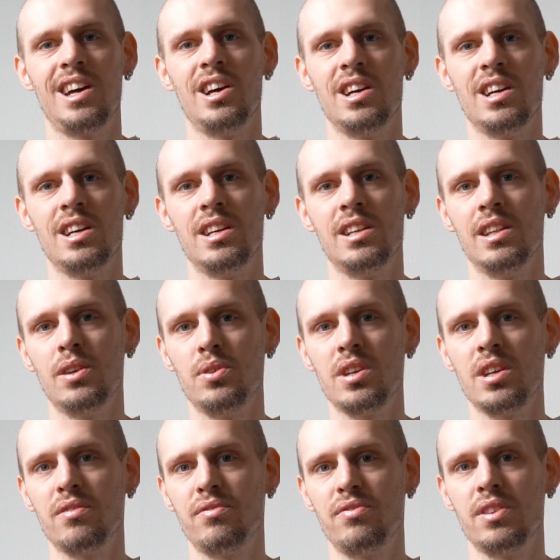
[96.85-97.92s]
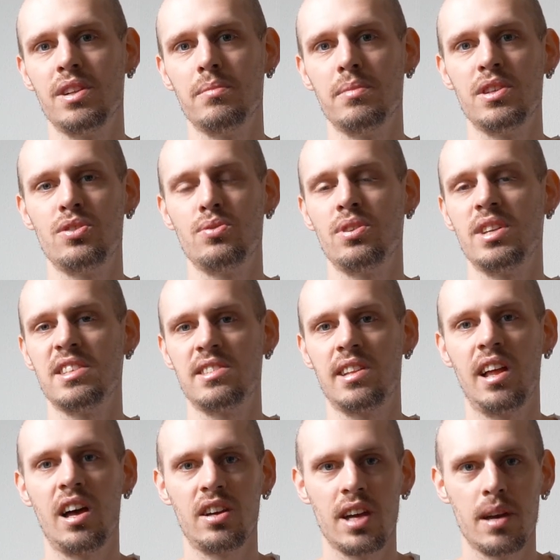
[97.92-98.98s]
loading film into an
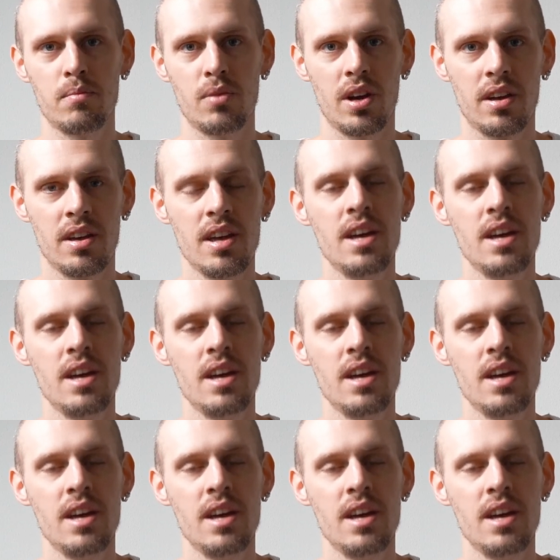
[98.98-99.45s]
SLR camera.